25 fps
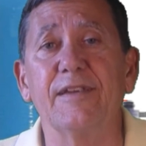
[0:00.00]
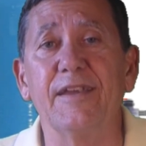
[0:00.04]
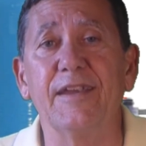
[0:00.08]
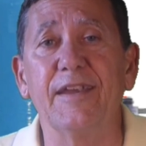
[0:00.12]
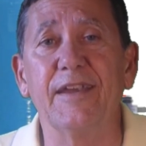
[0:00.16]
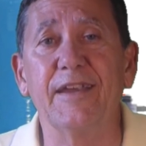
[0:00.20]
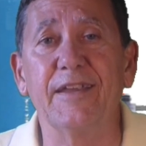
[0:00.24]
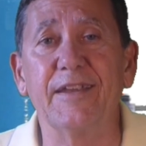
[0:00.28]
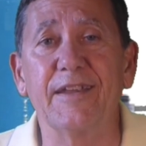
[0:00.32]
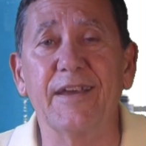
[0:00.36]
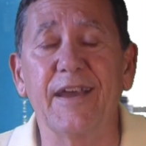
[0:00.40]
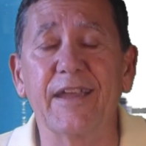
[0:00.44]

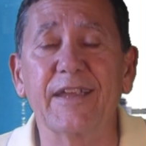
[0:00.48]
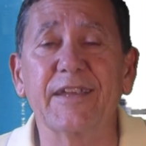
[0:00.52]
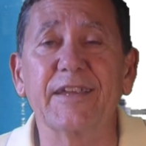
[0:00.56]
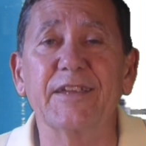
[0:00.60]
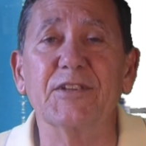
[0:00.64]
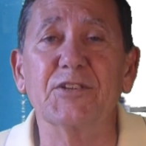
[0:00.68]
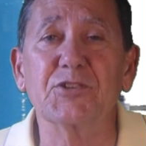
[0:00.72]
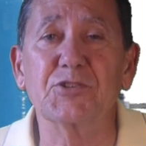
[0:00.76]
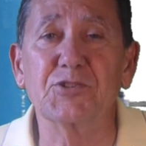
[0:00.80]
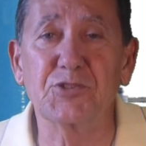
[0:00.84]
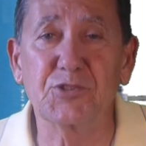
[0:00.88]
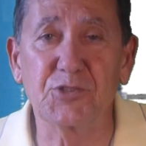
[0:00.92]
And I
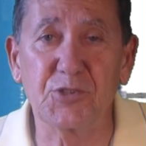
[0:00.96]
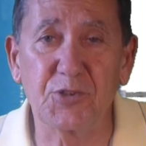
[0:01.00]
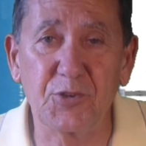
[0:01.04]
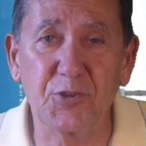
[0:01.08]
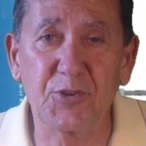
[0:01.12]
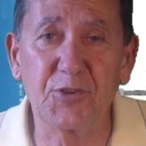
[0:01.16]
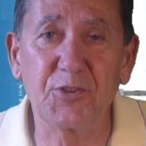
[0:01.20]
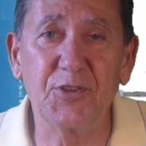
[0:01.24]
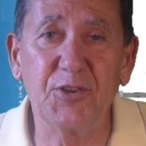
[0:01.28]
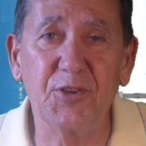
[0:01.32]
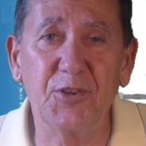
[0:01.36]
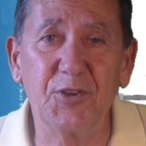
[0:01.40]
can
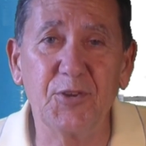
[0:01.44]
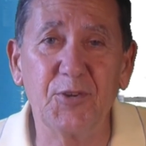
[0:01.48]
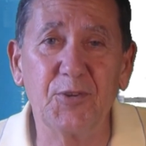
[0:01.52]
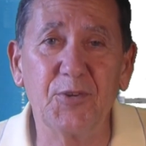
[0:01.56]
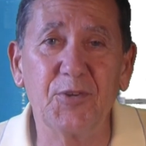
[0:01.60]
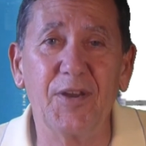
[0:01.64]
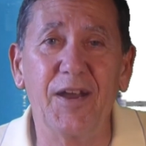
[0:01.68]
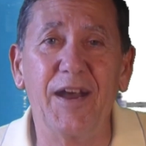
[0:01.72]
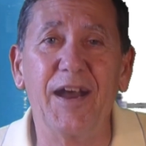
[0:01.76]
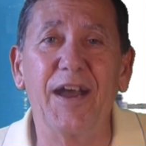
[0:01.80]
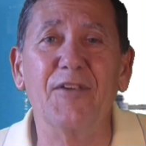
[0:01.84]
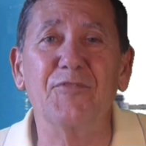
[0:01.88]
assure
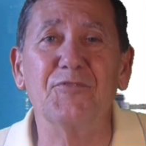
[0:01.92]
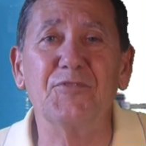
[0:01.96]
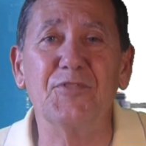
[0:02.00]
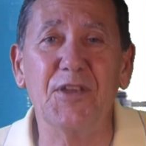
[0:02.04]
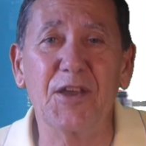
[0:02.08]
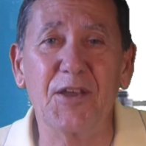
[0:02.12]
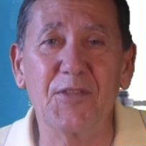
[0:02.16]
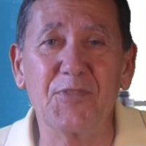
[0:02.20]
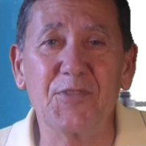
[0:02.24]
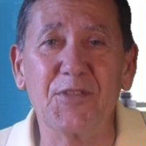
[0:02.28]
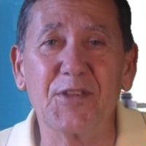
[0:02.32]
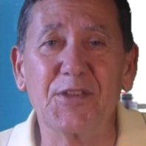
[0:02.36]
you I've
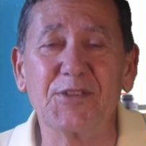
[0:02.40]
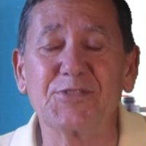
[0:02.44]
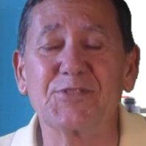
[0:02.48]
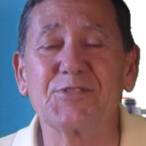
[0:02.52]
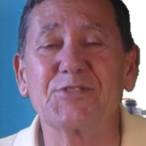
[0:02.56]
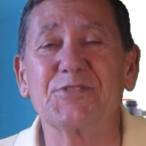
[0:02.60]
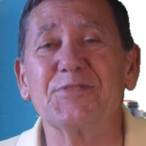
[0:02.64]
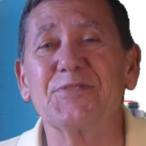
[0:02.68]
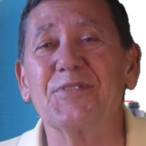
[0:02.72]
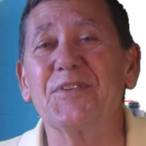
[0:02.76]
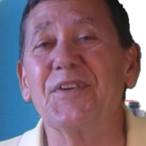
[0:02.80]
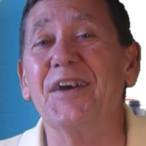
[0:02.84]
done
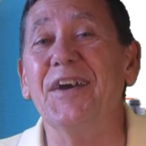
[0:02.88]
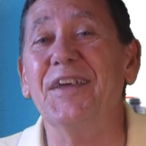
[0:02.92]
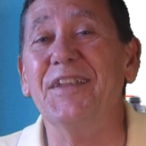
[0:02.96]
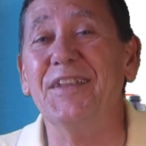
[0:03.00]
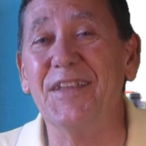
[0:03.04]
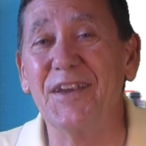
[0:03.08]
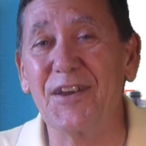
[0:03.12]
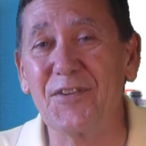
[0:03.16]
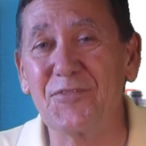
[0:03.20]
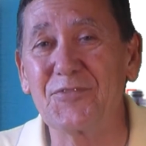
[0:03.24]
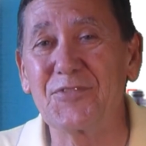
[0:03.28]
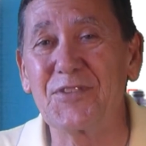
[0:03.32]
this
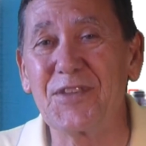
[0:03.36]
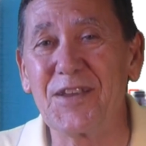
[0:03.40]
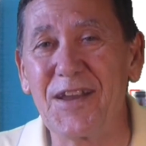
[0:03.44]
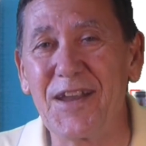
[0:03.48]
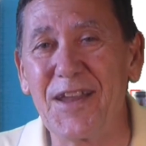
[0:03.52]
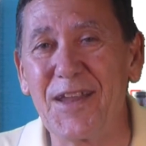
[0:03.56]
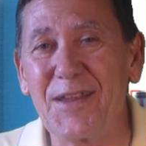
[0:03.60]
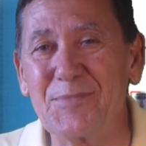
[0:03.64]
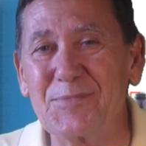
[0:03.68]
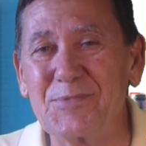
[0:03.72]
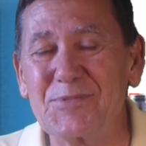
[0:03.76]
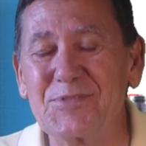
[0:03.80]
enough
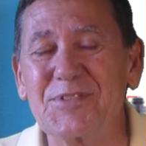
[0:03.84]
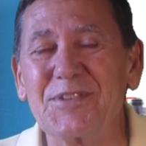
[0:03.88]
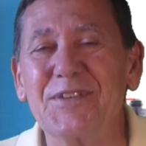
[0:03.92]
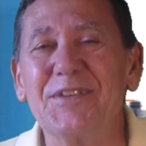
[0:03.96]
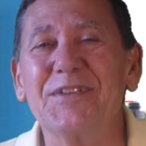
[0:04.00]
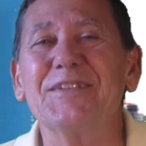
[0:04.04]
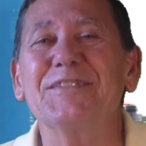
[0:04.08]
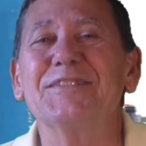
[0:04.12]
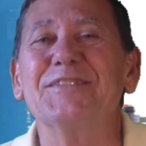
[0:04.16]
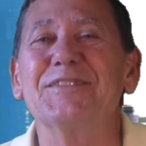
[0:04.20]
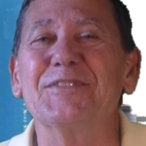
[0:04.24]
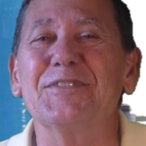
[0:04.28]
times
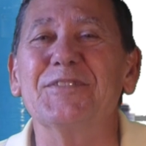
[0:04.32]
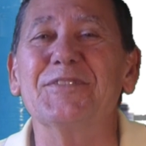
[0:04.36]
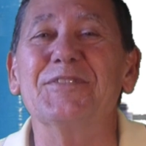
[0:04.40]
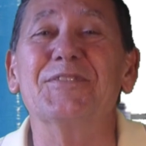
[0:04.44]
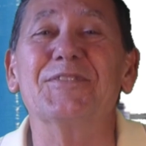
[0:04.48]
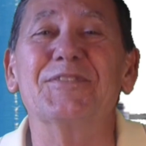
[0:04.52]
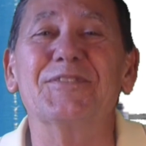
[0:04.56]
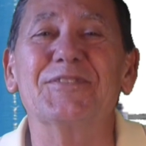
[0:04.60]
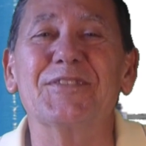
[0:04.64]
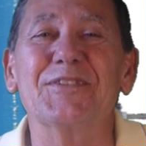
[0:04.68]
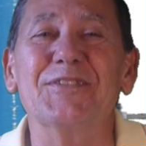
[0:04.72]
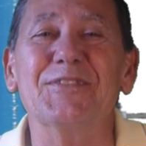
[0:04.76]
to,
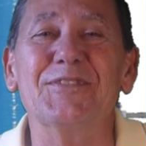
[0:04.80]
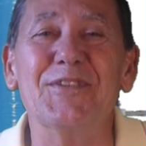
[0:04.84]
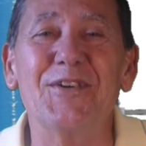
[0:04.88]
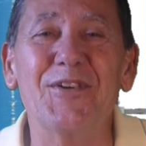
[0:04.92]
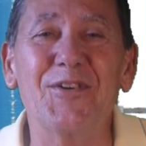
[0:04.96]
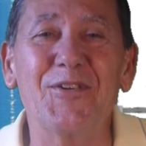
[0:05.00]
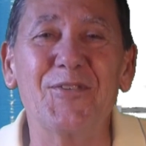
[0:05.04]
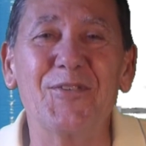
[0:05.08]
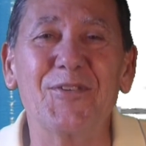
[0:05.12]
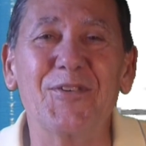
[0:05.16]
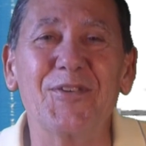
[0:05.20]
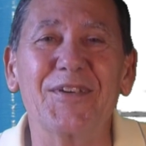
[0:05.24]
to
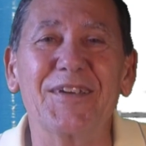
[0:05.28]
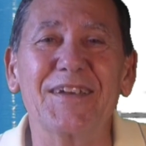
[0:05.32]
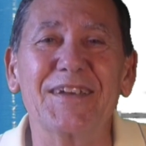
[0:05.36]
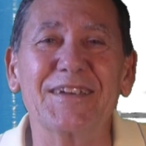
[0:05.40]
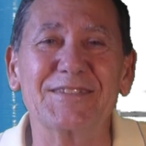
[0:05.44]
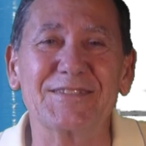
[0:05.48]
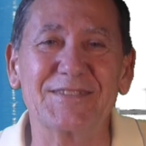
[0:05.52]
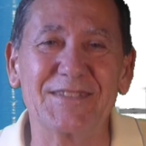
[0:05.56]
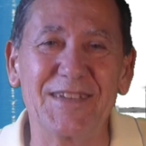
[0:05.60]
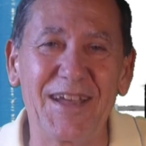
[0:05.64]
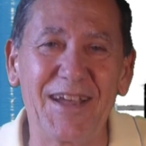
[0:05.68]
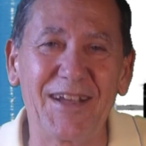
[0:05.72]
know
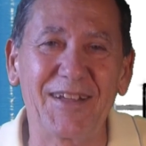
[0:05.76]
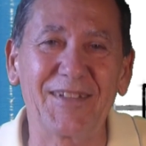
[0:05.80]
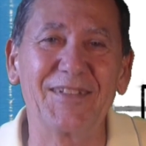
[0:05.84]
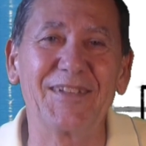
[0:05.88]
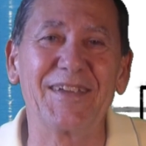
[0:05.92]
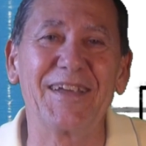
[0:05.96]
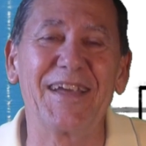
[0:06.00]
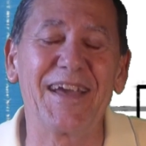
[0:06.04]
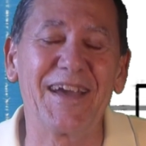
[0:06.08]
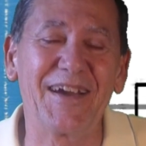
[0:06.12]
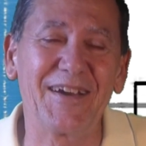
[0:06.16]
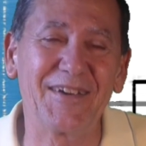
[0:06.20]

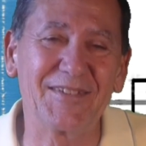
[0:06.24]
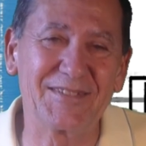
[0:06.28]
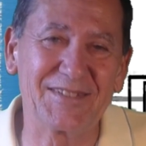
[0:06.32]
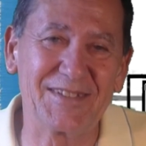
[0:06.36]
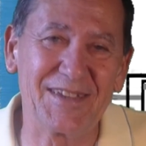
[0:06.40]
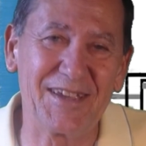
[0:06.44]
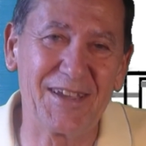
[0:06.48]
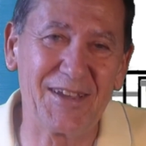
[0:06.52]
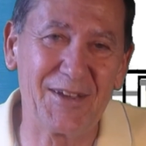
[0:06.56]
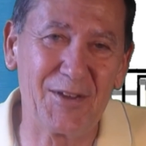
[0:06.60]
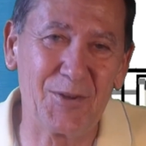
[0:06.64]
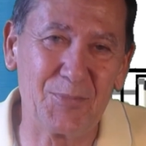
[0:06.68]
exactly how
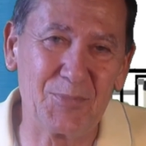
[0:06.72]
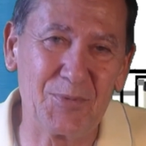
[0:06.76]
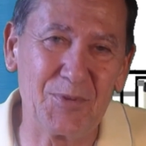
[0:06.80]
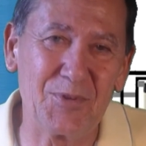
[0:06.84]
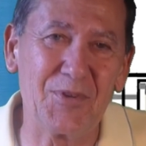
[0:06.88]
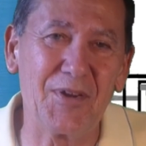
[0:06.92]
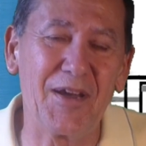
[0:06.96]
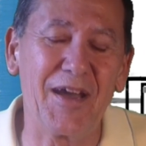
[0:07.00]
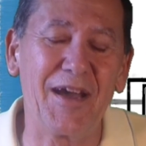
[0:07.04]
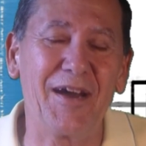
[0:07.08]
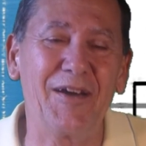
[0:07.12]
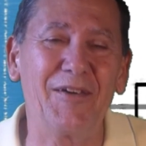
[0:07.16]
to help
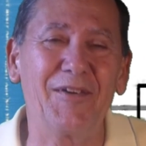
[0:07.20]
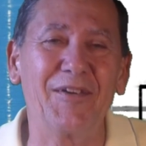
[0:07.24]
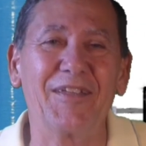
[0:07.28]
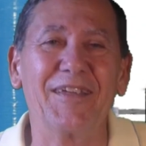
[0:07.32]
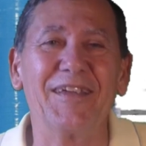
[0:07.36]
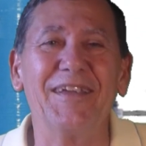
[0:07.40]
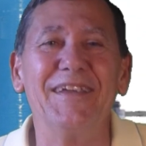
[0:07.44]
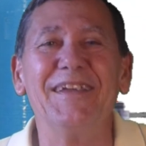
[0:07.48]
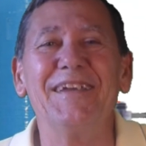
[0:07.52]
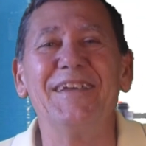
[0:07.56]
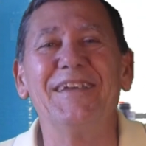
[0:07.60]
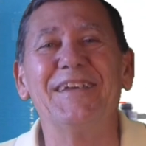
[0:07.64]
you out
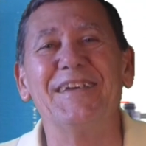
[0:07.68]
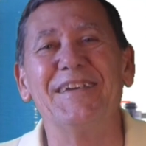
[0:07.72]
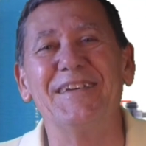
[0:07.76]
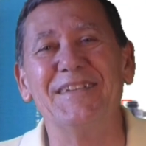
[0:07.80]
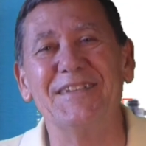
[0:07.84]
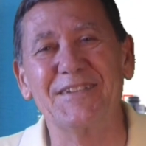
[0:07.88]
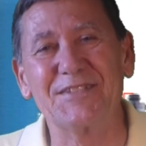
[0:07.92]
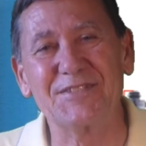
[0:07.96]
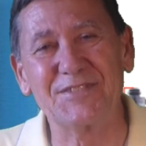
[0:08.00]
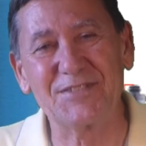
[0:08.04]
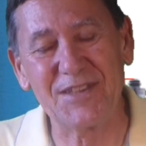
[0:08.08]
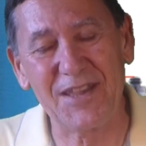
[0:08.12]

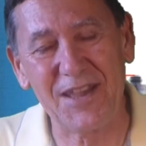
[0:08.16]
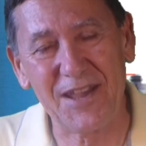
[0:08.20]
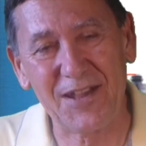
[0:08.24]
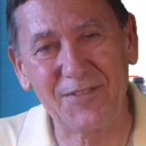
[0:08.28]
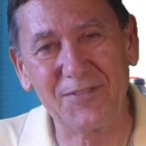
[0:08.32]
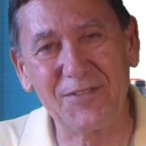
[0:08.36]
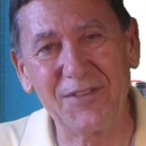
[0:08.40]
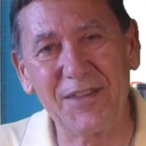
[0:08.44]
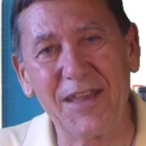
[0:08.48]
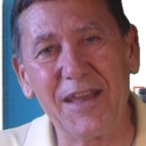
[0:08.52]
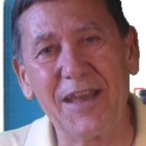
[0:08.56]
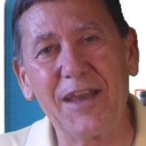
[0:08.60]
and
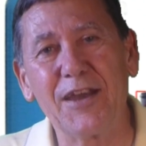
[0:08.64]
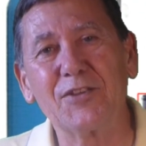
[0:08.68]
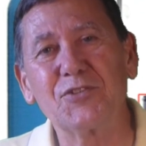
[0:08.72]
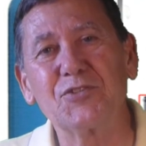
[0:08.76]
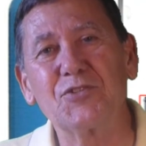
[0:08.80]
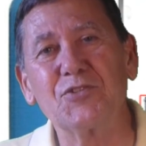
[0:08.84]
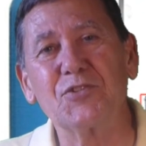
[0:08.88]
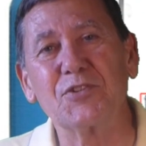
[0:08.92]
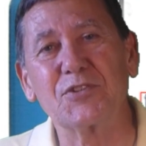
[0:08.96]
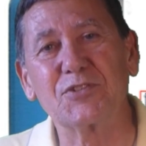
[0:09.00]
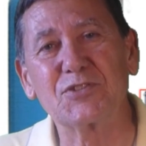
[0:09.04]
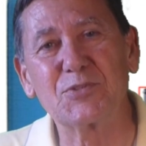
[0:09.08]
exactly how
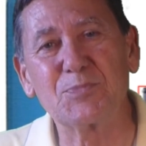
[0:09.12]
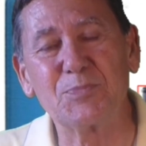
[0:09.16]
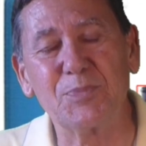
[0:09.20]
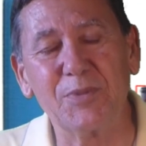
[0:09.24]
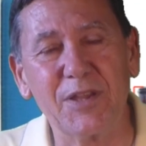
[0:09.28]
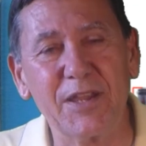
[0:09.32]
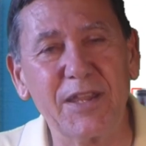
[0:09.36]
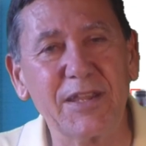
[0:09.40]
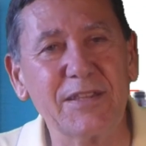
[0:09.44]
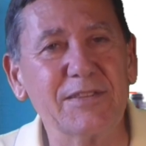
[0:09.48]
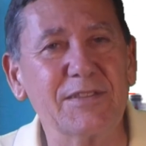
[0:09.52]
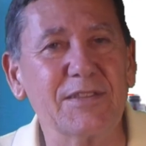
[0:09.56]
to
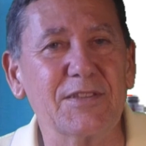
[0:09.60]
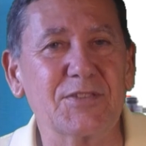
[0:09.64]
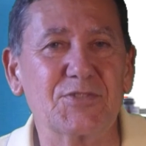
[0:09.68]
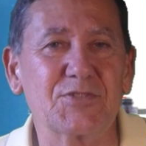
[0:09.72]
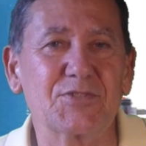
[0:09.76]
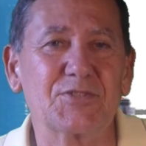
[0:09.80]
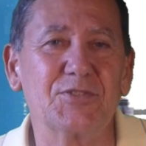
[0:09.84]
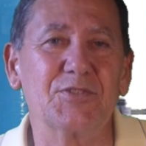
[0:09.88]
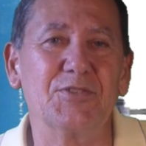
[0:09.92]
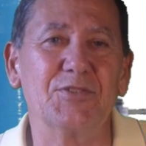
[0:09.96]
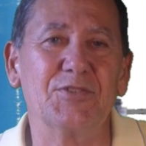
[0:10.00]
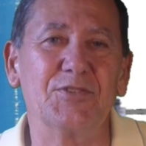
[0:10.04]
explain
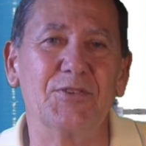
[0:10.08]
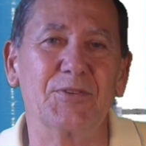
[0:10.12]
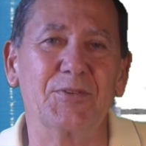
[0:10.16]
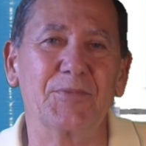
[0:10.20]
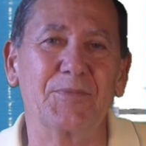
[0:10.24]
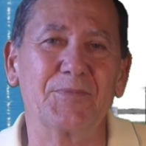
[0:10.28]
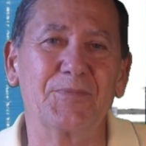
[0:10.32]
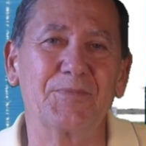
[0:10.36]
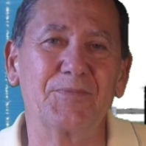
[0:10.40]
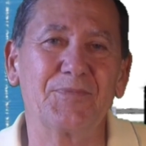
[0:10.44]
this to you.